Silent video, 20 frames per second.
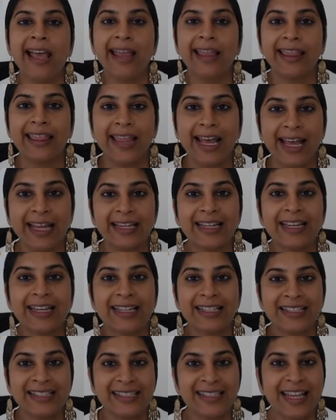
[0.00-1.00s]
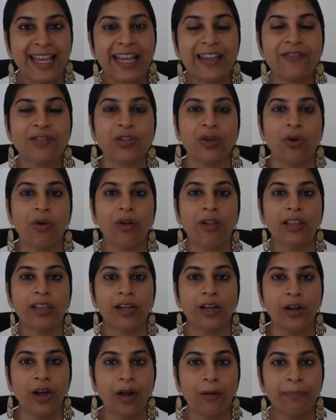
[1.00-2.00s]
that saves all the
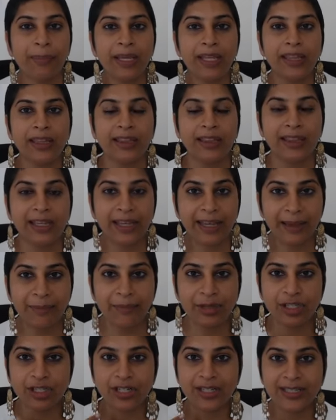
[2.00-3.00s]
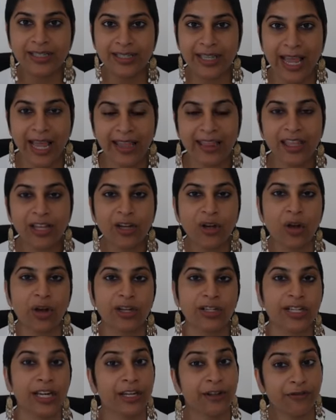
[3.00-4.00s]
copy, the images, and the
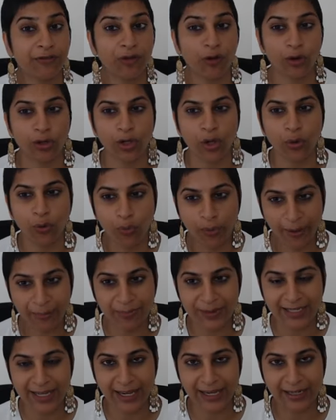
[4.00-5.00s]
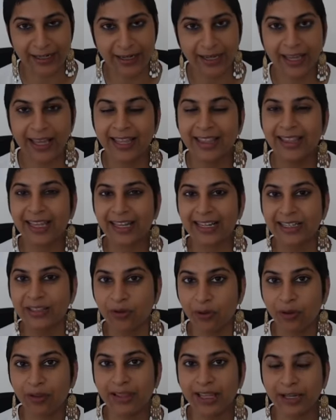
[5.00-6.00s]
content for your website. That is
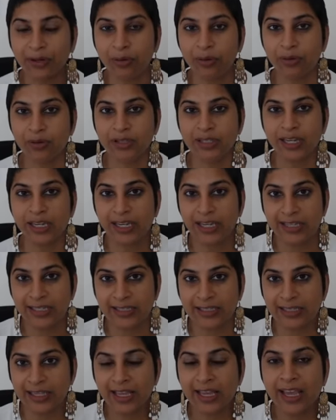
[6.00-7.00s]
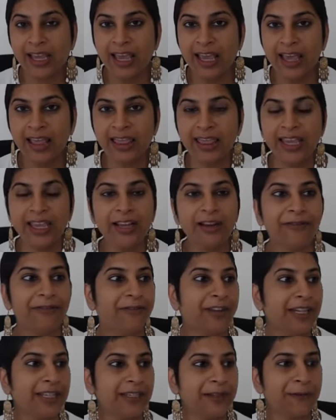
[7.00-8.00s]
all that hosting is. Think of
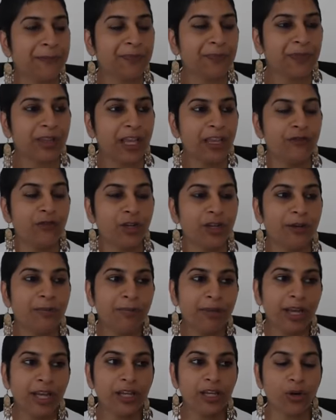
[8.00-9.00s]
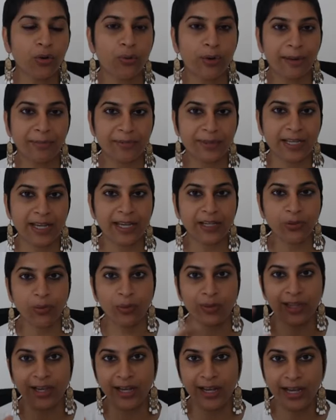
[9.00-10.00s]
it, if you compare your website
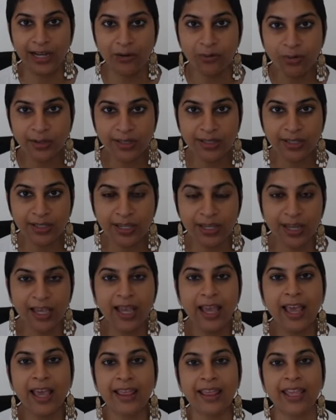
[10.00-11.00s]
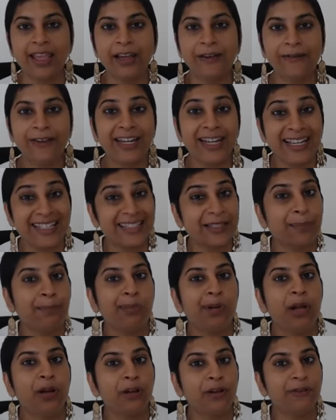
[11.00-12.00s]
with a house, think of it as the
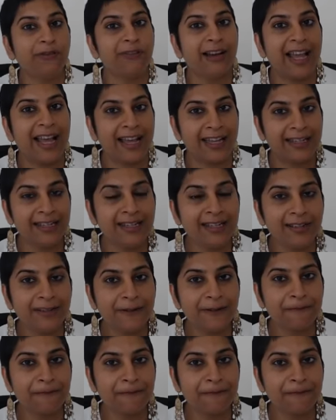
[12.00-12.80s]
plot of land